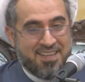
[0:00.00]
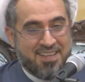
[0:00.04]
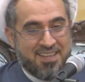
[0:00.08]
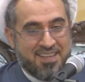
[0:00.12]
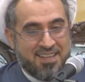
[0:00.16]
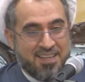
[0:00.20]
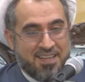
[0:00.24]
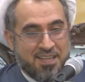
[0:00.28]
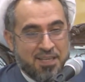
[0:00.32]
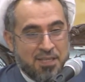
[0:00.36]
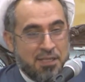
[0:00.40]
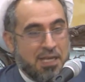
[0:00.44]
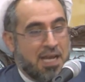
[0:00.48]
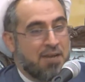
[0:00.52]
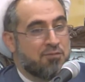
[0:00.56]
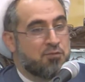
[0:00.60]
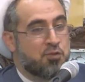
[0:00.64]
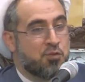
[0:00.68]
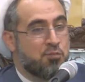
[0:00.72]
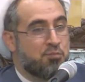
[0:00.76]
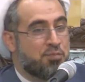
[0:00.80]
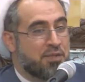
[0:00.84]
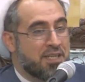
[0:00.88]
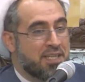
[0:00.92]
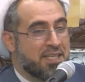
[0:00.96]
You have to
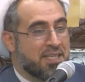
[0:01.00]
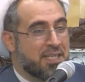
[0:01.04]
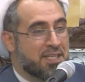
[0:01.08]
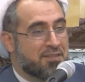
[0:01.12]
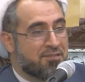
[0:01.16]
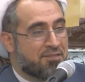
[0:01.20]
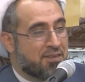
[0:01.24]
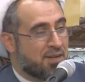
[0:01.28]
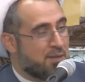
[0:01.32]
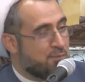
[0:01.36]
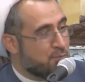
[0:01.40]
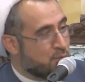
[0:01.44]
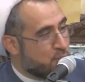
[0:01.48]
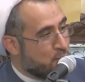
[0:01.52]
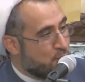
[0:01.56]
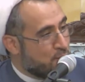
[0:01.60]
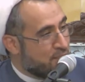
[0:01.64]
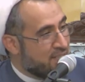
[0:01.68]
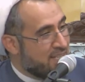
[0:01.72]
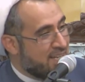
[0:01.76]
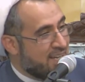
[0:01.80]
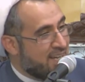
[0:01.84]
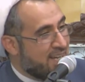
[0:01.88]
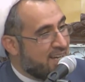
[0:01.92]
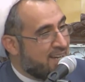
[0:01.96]
bring it from
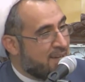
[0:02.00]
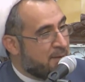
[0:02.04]
dunya.